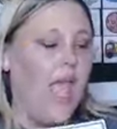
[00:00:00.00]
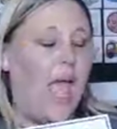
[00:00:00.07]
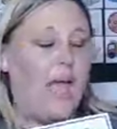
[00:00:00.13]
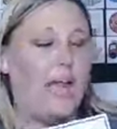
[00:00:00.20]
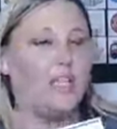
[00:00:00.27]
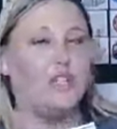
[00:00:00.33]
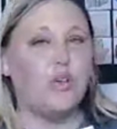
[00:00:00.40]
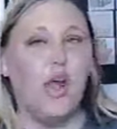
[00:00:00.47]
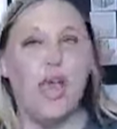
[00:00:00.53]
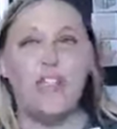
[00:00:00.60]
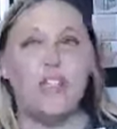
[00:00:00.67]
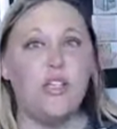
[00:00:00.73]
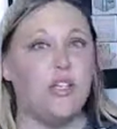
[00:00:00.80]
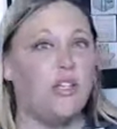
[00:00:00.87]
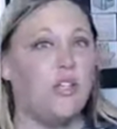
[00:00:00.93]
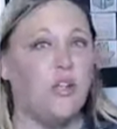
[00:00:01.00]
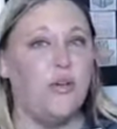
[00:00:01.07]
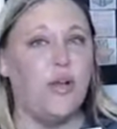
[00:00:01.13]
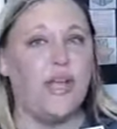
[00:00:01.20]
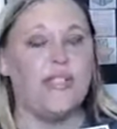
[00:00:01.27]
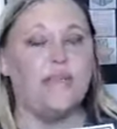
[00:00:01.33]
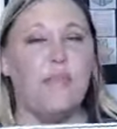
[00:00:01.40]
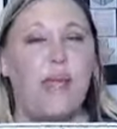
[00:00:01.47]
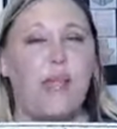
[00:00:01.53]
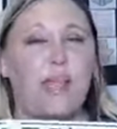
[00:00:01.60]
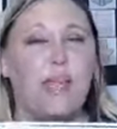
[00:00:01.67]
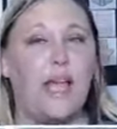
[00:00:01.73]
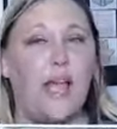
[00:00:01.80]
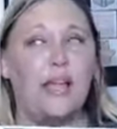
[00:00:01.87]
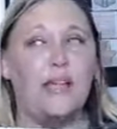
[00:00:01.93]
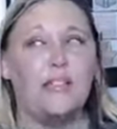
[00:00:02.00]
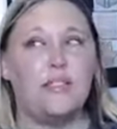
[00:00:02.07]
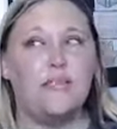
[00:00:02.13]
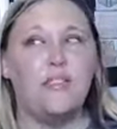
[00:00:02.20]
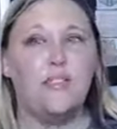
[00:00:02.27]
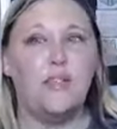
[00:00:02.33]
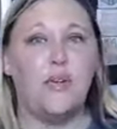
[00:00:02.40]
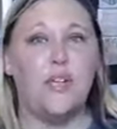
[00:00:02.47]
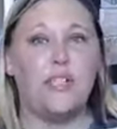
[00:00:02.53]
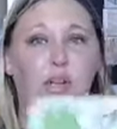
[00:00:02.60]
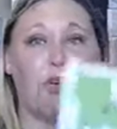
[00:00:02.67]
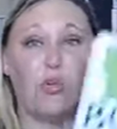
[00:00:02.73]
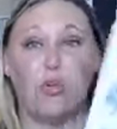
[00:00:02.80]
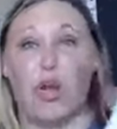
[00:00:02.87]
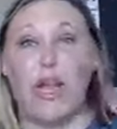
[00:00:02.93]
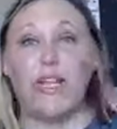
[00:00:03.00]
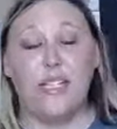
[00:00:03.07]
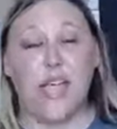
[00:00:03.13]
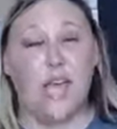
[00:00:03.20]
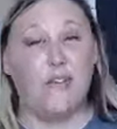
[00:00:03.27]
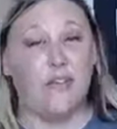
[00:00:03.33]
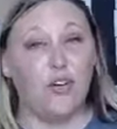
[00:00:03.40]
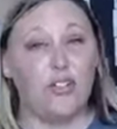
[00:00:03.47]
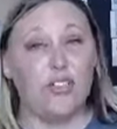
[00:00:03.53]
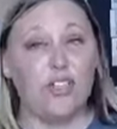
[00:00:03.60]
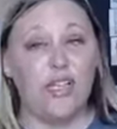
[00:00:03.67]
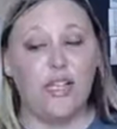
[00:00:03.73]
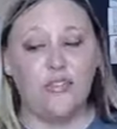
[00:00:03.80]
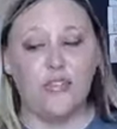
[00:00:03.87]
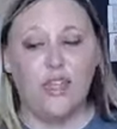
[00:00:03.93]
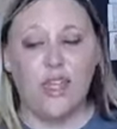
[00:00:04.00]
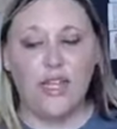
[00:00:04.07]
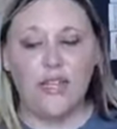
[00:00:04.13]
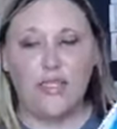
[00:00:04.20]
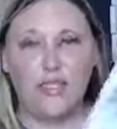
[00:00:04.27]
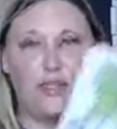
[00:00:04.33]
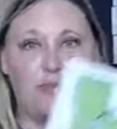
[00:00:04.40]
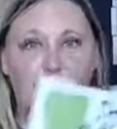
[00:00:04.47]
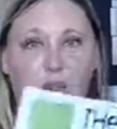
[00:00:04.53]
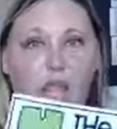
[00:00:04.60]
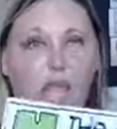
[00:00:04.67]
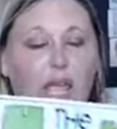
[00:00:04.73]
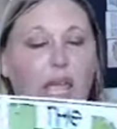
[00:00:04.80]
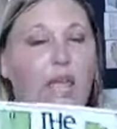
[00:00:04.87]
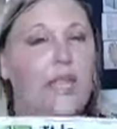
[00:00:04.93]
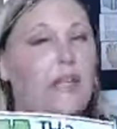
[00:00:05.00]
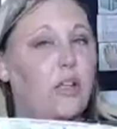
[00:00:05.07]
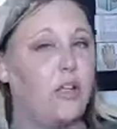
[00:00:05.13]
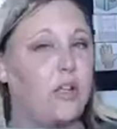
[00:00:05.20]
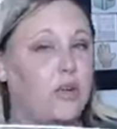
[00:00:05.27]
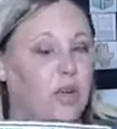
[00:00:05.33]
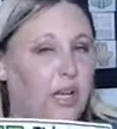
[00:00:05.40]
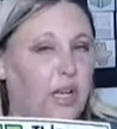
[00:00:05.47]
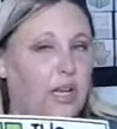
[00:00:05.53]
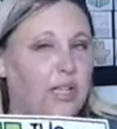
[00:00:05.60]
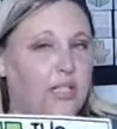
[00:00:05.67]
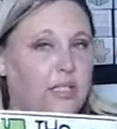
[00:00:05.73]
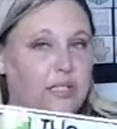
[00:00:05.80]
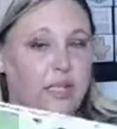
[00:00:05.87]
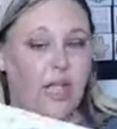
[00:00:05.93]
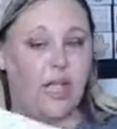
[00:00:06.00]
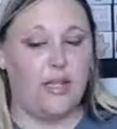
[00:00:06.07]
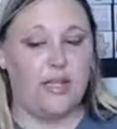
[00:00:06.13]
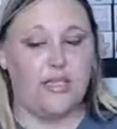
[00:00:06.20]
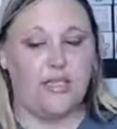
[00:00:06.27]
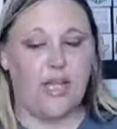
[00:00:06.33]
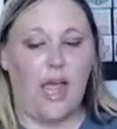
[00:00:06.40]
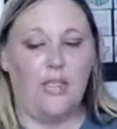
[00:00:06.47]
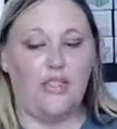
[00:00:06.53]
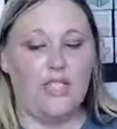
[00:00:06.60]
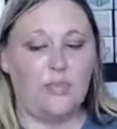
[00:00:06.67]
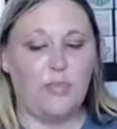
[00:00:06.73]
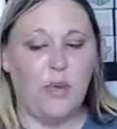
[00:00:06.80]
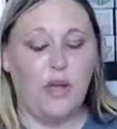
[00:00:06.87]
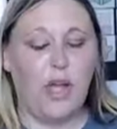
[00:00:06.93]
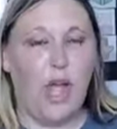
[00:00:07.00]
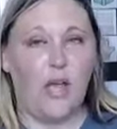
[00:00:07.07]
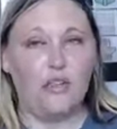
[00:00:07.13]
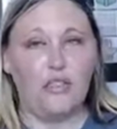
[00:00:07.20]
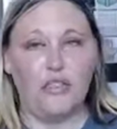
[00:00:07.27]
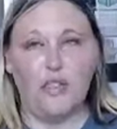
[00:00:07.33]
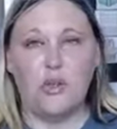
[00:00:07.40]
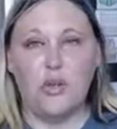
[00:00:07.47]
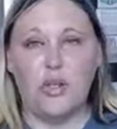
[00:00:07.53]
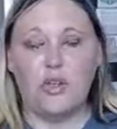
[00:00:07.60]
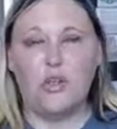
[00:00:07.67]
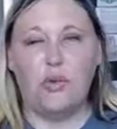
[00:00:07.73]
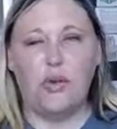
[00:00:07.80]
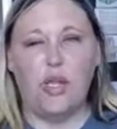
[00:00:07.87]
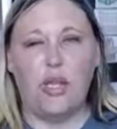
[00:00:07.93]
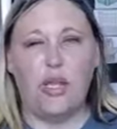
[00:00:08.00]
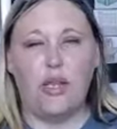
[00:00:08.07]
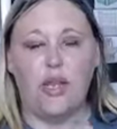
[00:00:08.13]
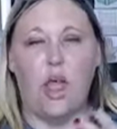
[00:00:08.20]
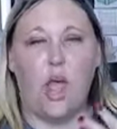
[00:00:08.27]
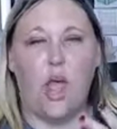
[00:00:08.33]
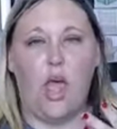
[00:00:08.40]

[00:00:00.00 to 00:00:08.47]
And I tried to include as many kinds of students, a great diversity of kids included inside this book. I also included